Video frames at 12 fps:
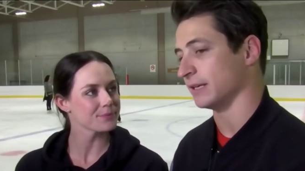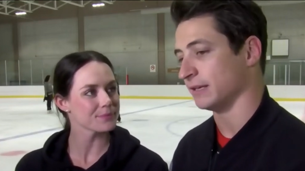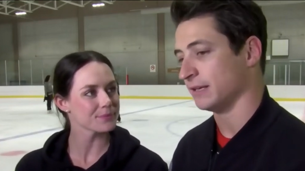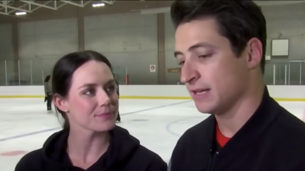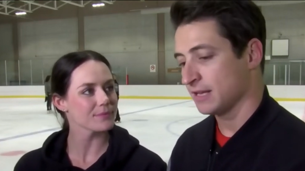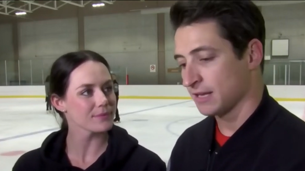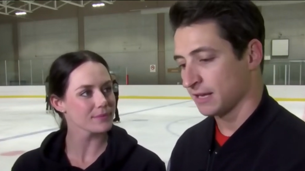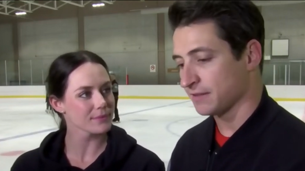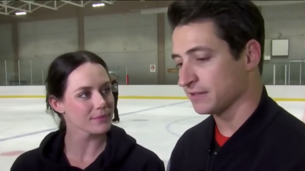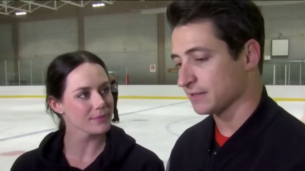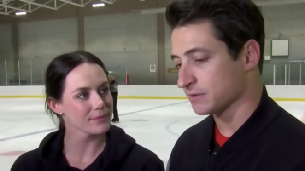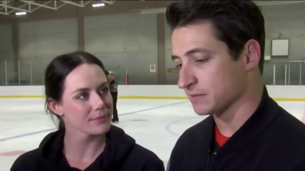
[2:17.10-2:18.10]
Speaker 1: and I
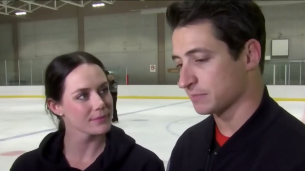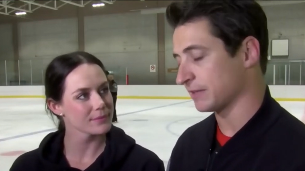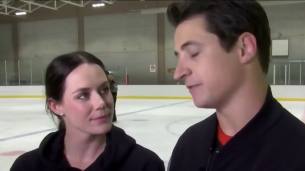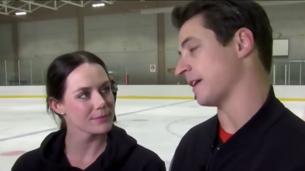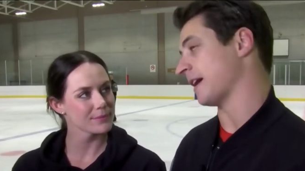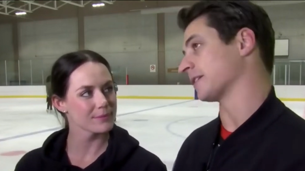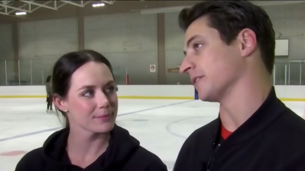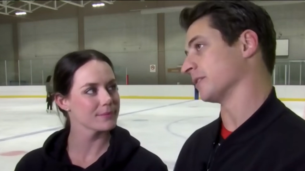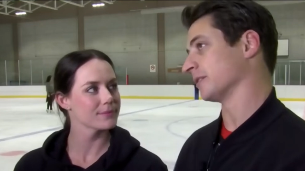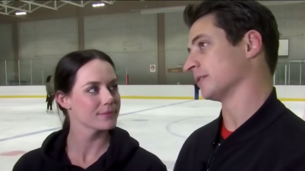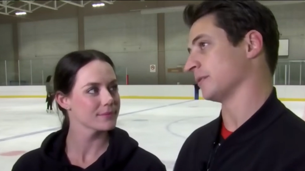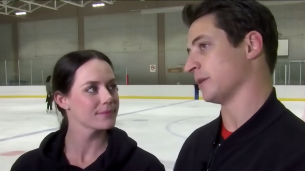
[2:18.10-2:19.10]
think that was a big factor.
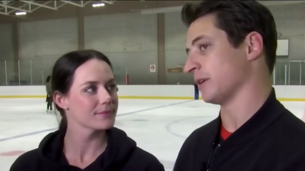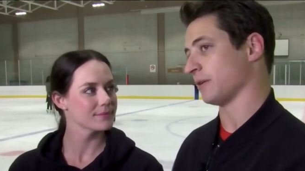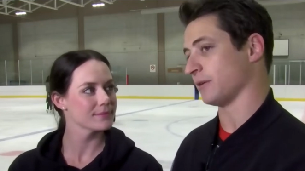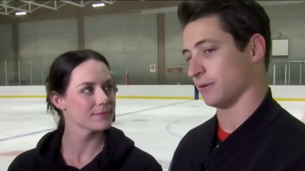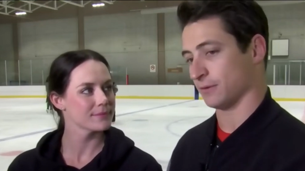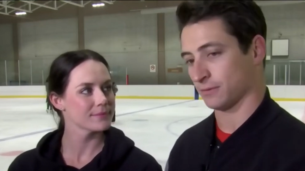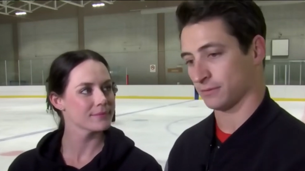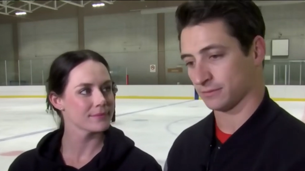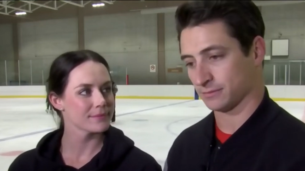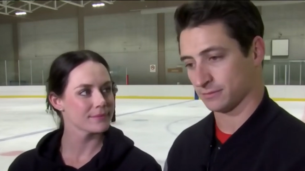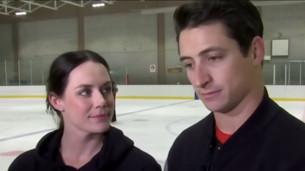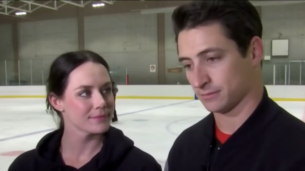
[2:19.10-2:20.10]
We all
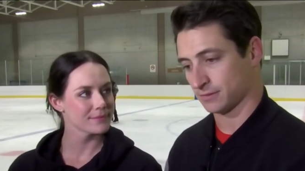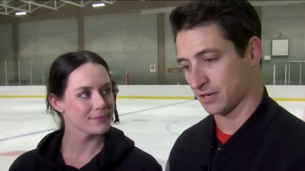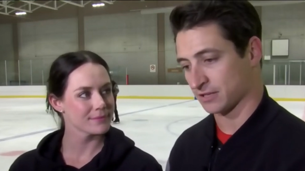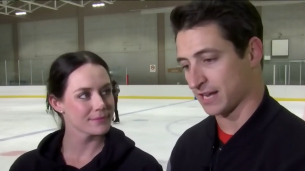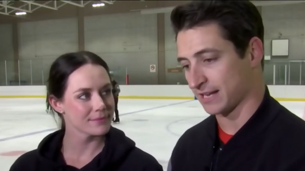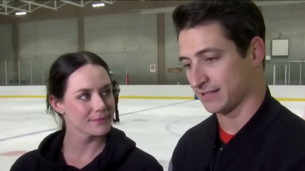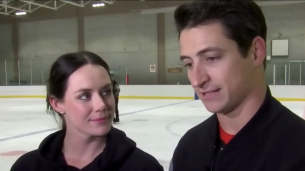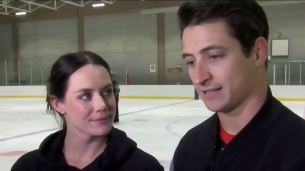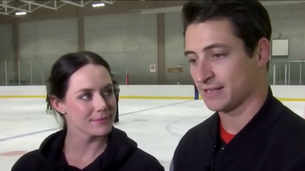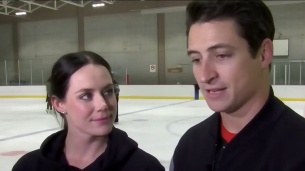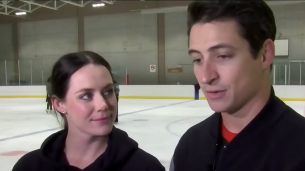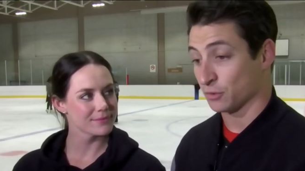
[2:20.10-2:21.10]
are tied,
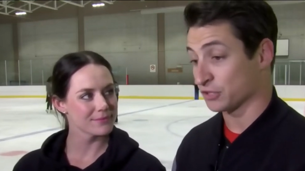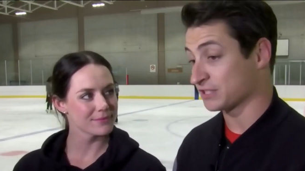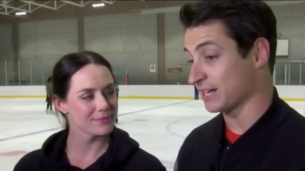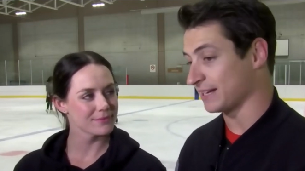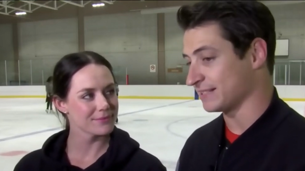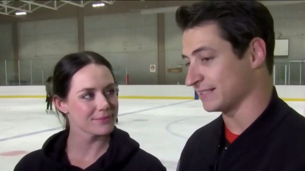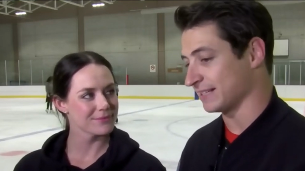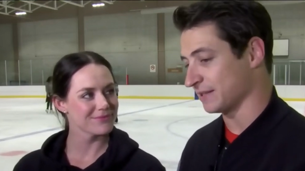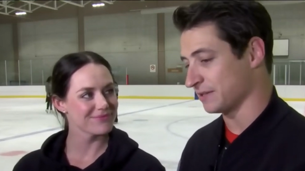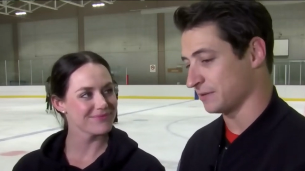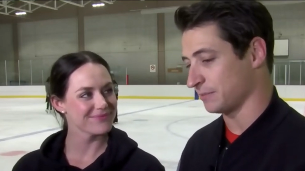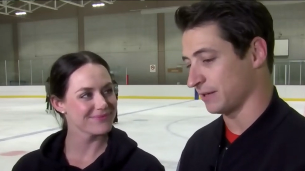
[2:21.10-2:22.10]
we're tied
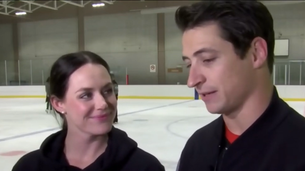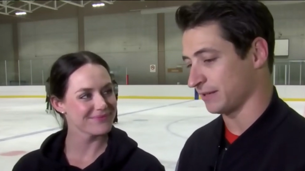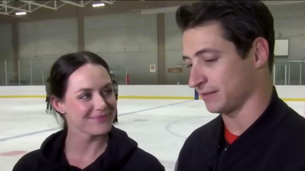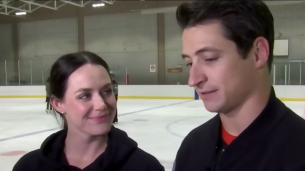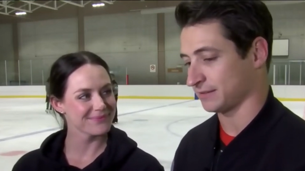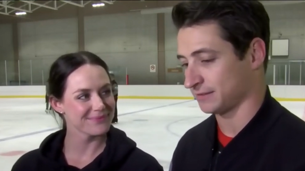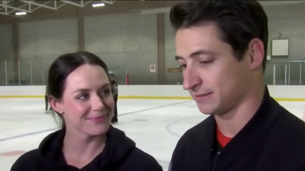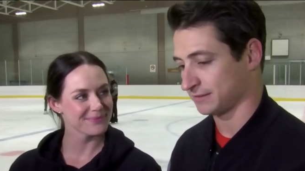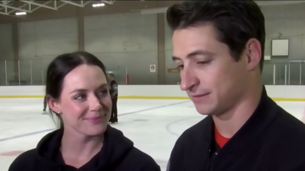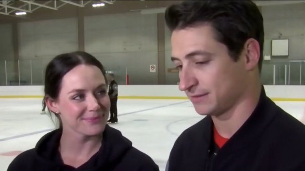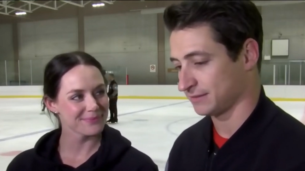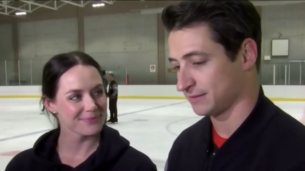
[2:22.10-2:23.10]
together by
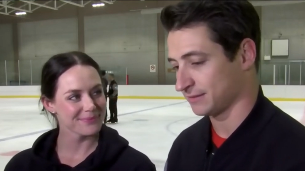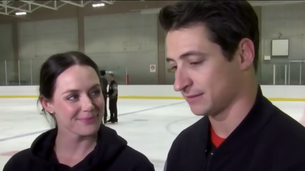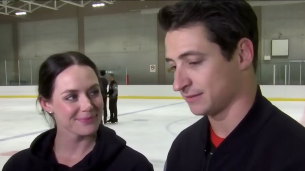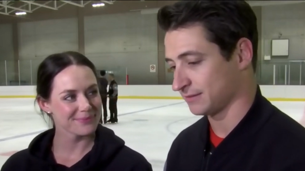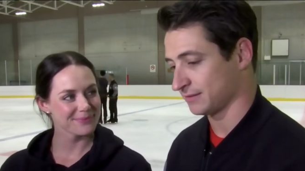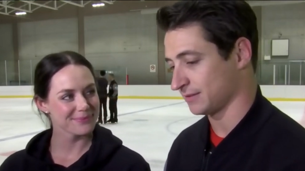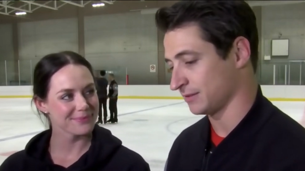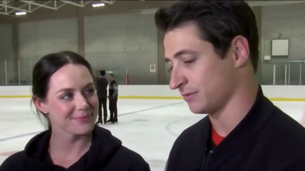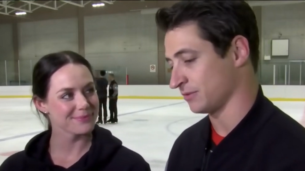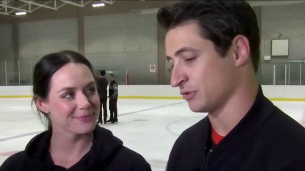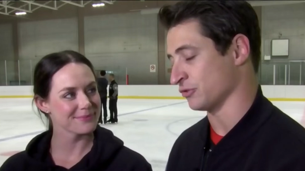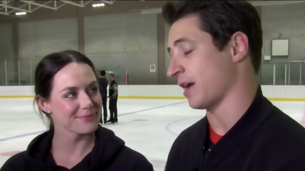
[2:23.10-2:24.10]
the,
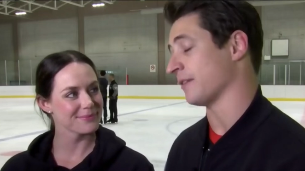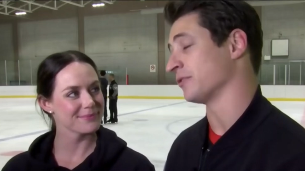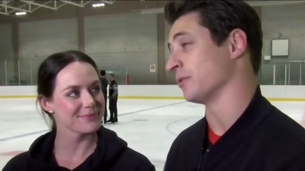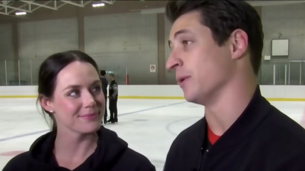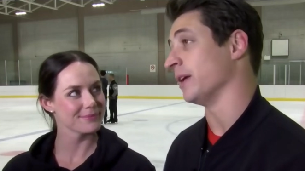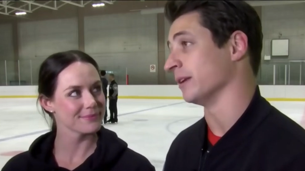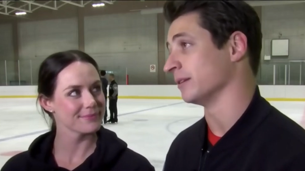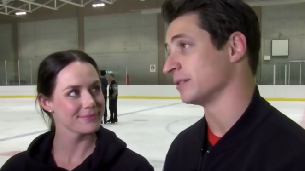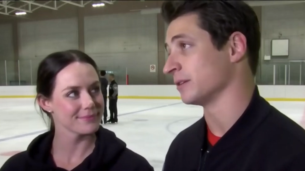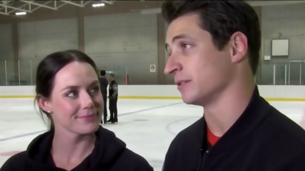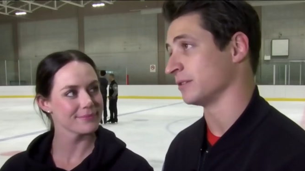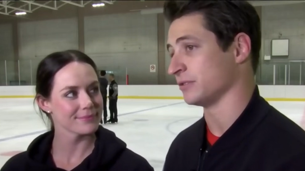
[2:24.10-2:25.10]
the drive to win,
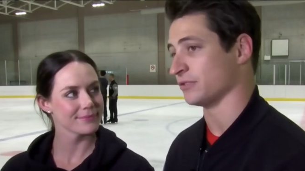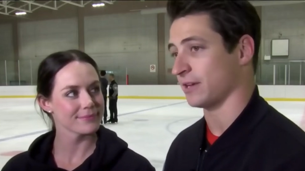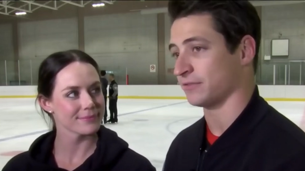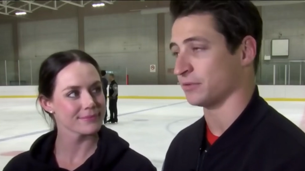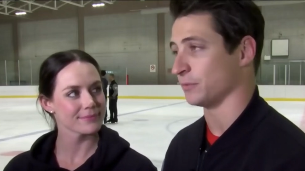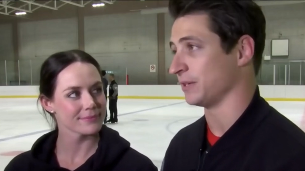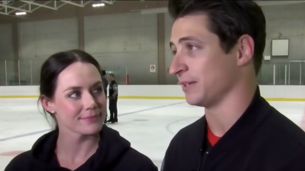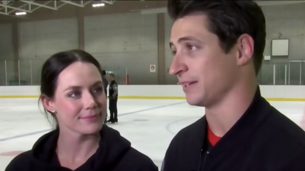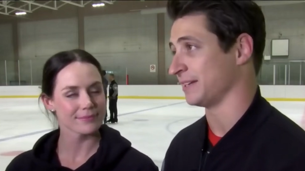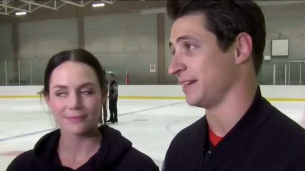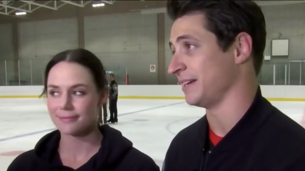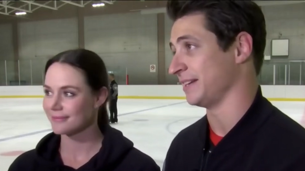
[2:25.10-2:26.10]
to, the drive to win a
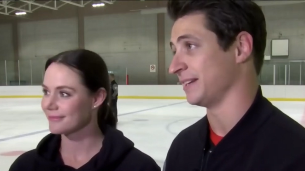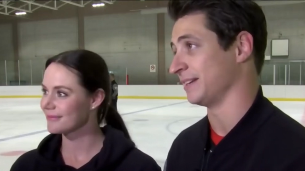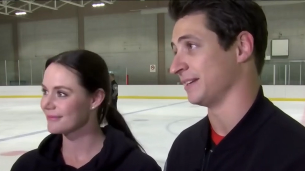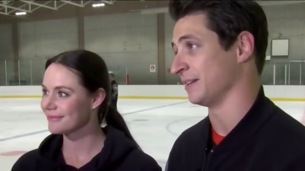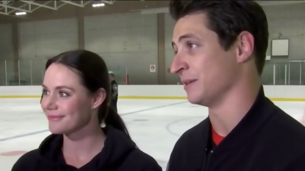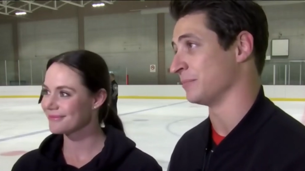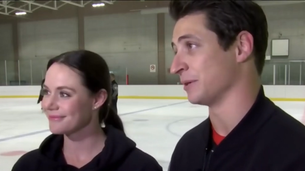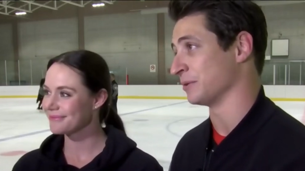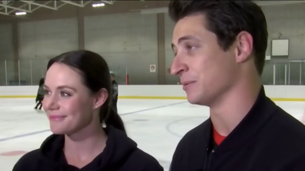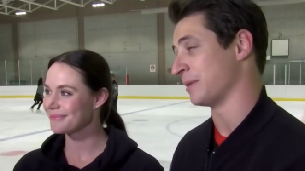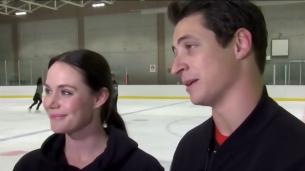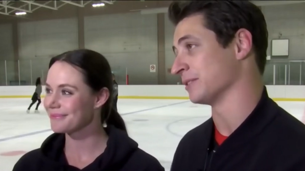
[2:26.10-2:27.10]
Canadian Olympic
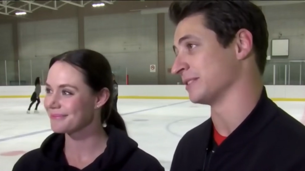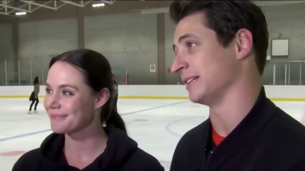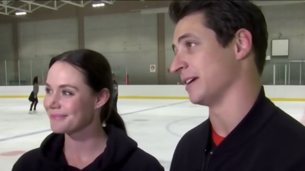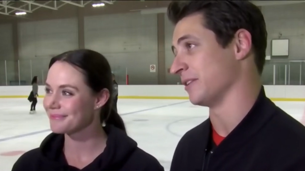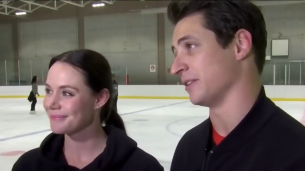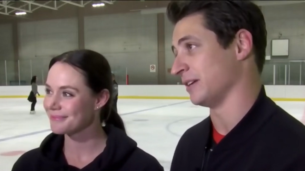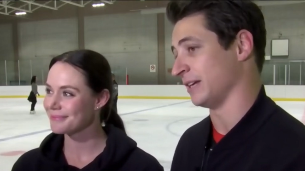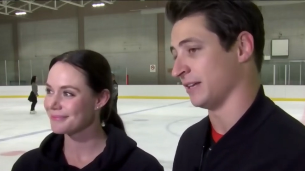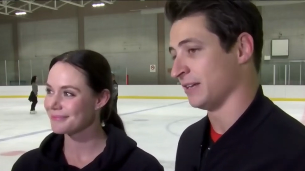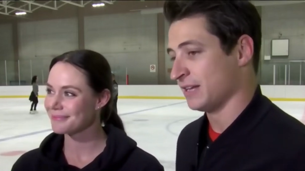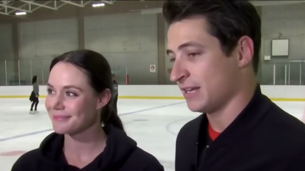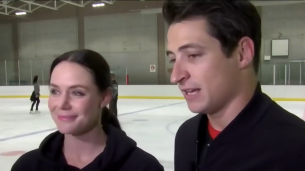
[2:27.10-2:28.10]
gold medal together. And,